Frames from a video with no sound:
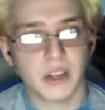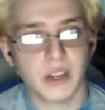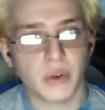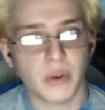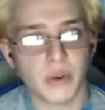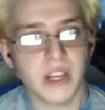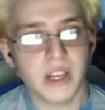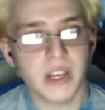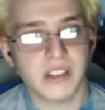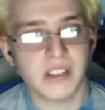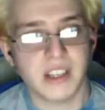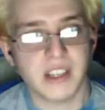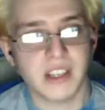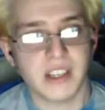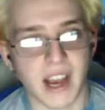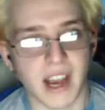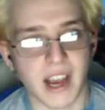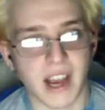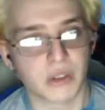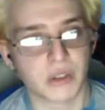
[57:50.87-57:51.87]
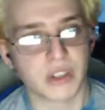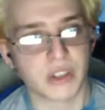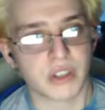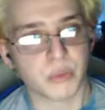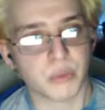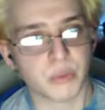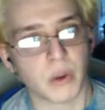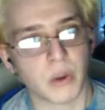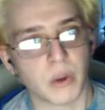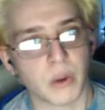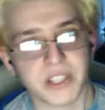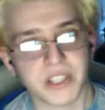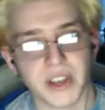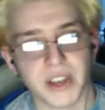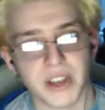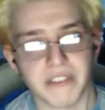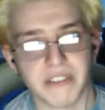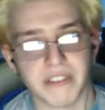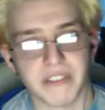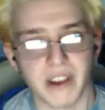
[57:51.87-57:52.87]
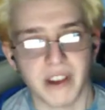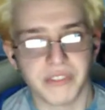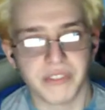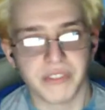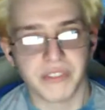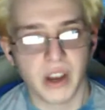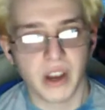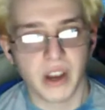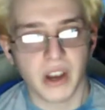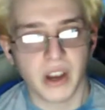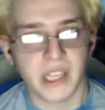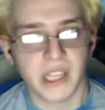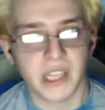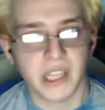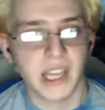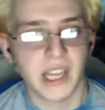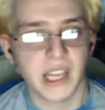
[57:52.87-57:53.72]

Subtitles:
Chris is at ChrisWallace959.